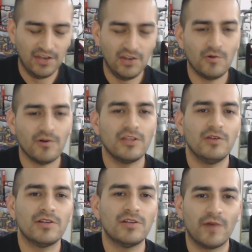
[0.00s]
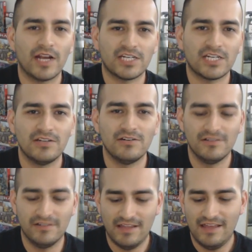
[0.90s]
newer
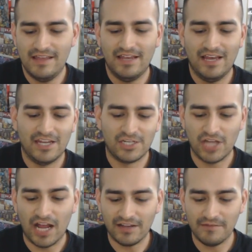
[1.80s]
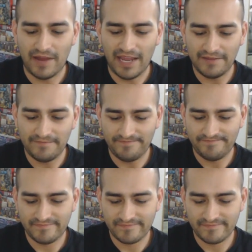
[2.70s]
unidirectional shotgun mic.